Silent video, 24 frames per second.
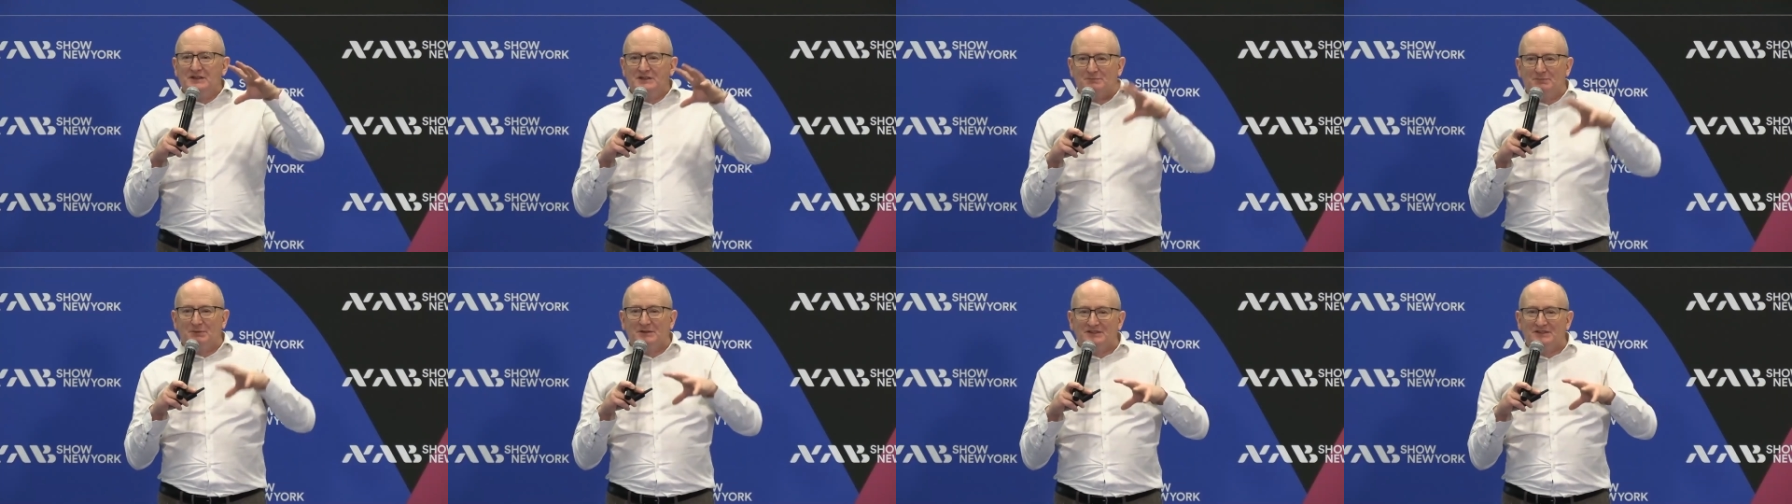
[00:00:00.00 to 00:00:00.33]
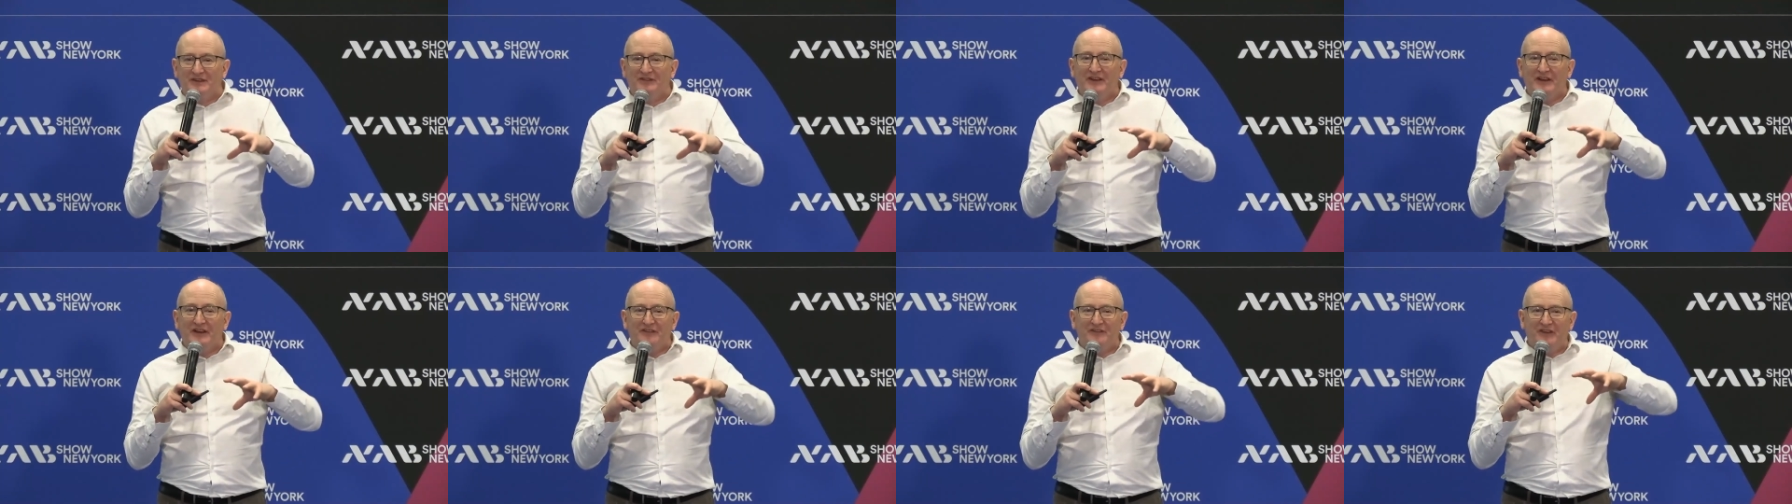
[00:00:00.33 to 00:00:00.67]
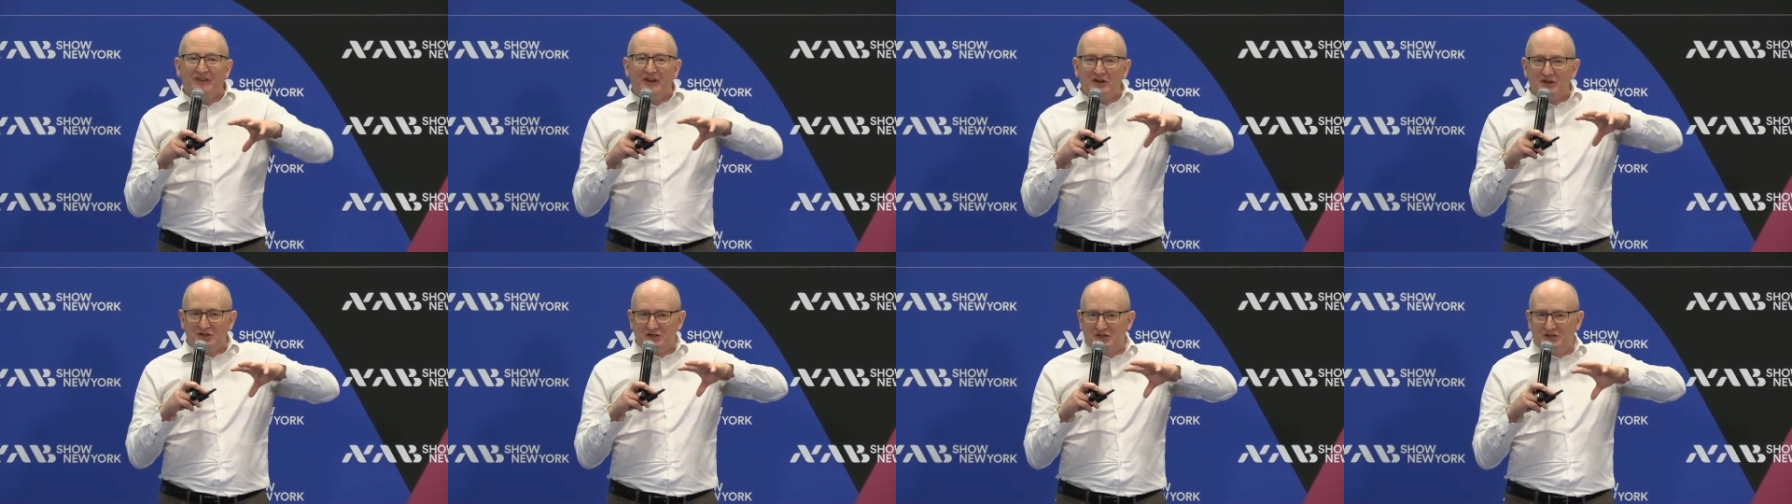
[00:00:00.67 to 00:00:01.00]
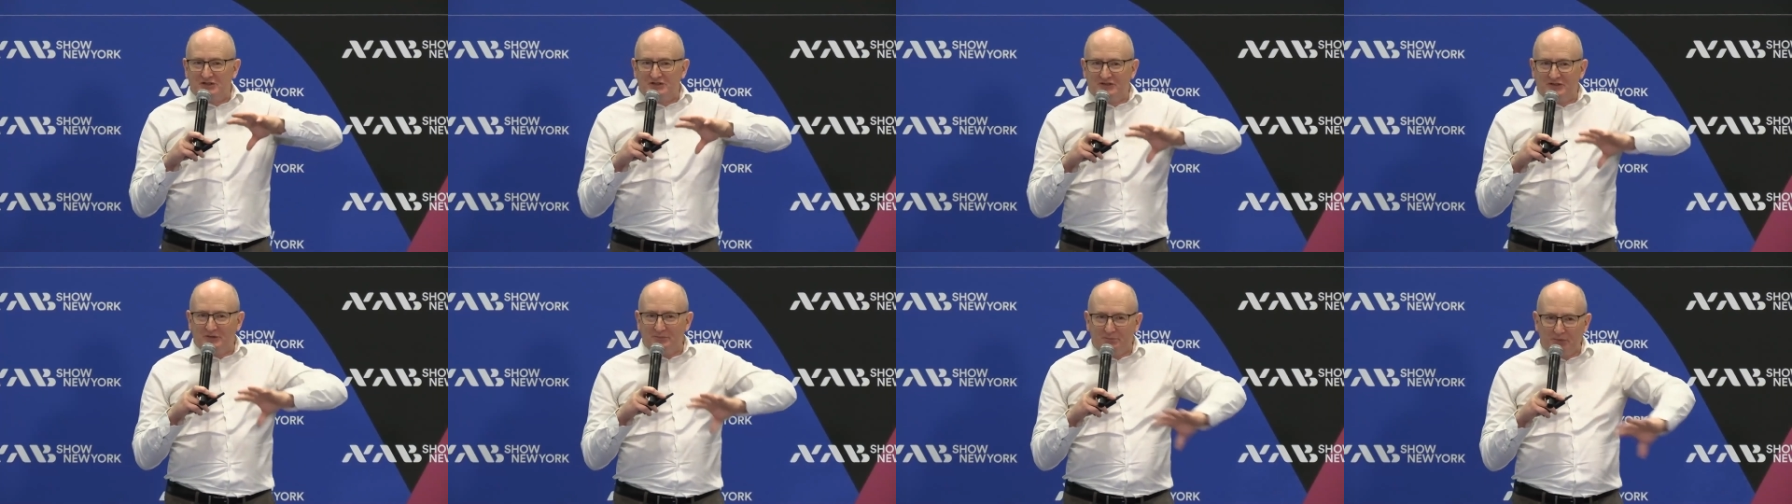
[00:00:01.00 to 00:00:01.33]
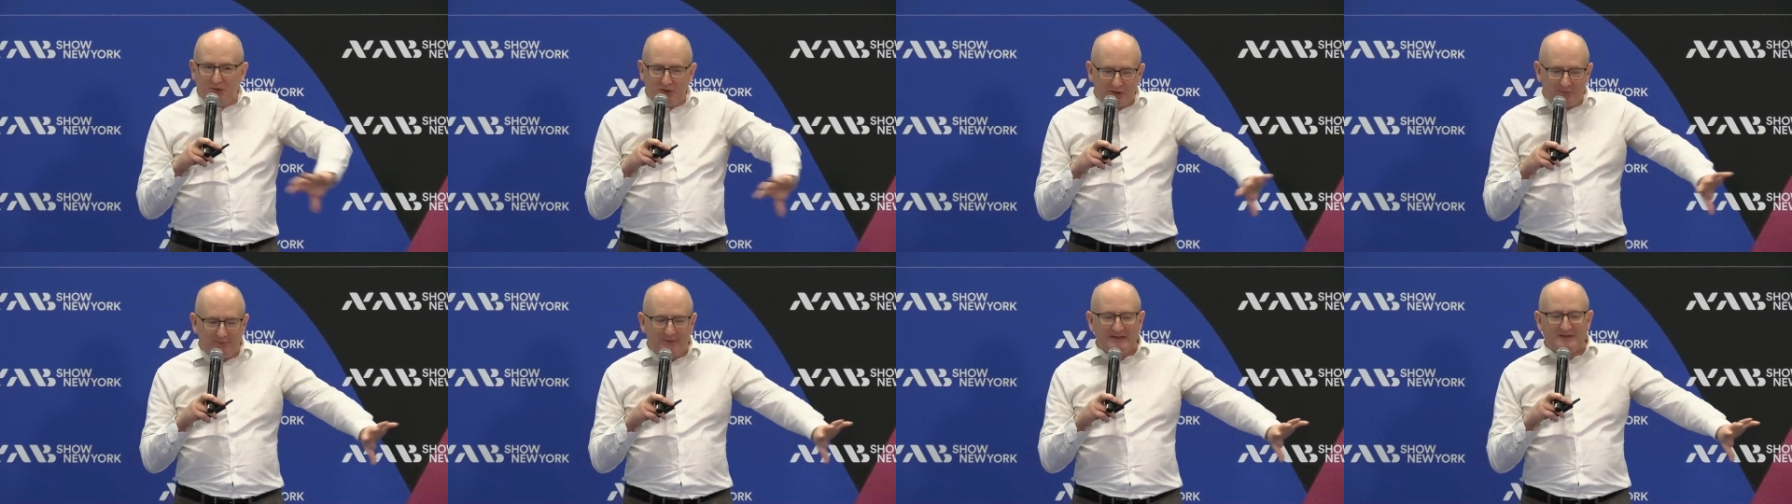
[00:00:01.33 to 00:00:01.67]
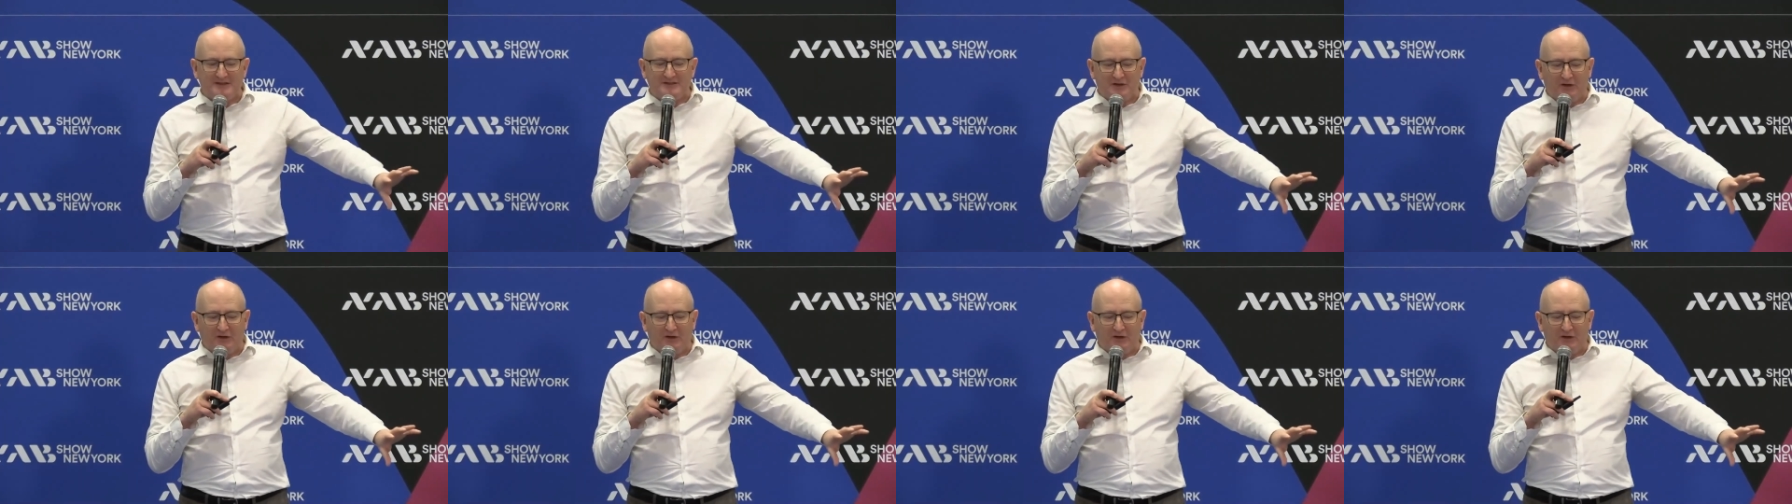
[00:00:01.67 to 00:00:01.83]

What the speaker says: specific functions and put them in